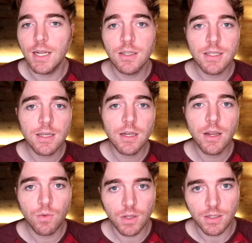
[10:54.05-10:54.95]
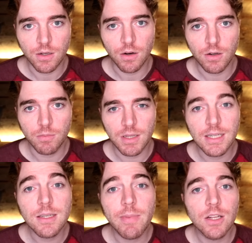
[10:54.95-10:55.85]
Now this is gonna get really dark.
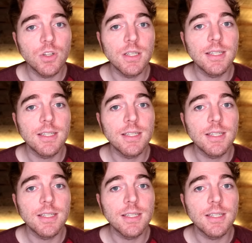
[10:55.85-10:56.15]
Let's imagine a